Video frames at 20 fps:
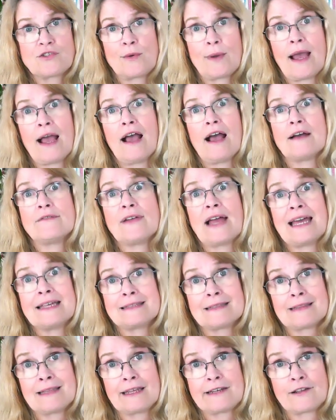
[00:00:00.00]
you have
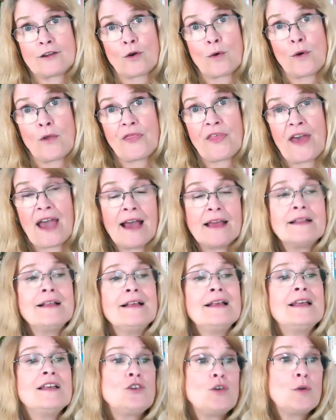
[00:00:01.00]
and letting go of that.
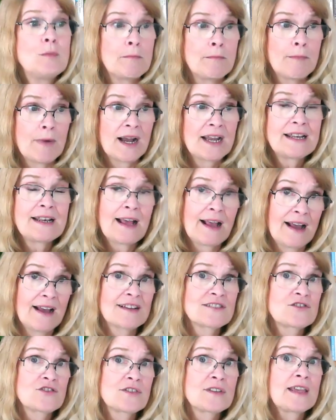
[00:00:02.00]
You might
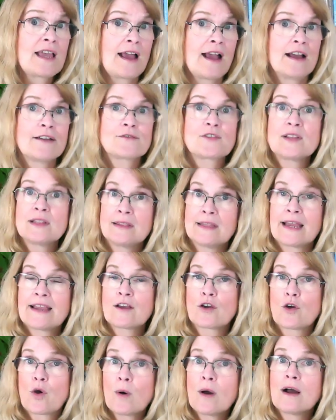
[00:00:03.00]
actually have to
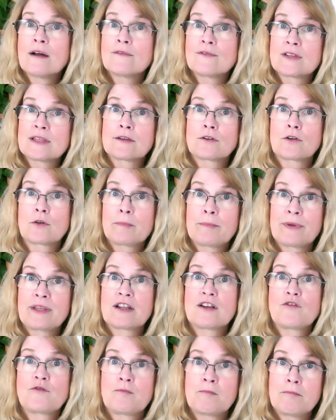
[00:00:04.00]
let go of a little bit
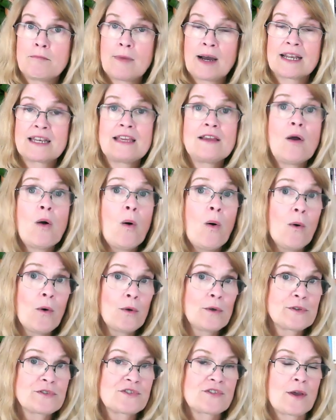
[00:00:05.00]
of money
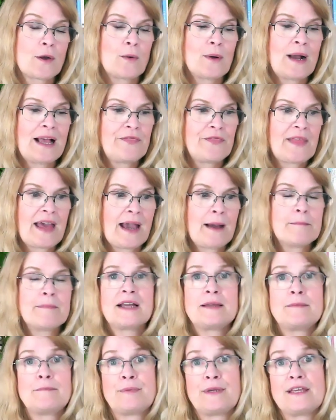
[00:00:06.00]
also. And that
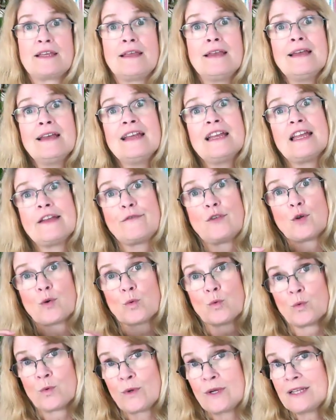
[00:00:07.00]
might be if you're
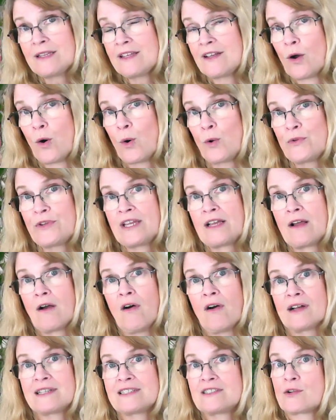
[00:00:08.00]
really holding
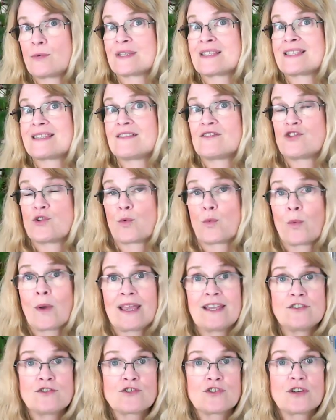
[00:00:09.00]
on to a
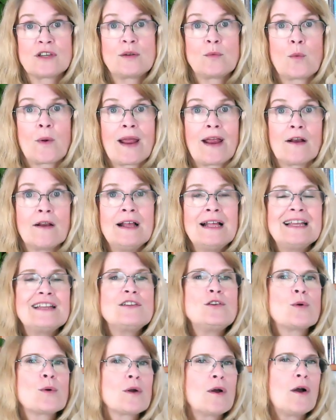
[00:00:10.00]
situation where
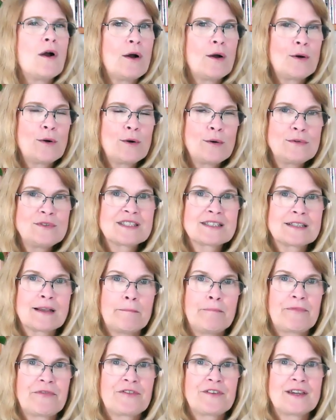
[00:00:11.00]
you're owed
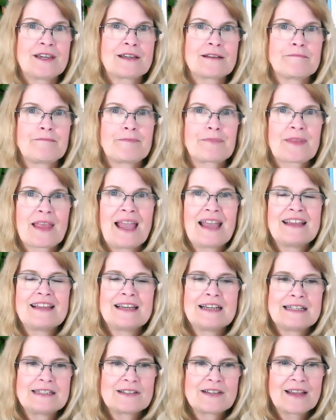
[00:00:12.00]
something
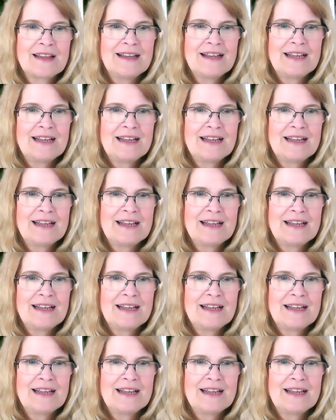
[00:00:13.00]
and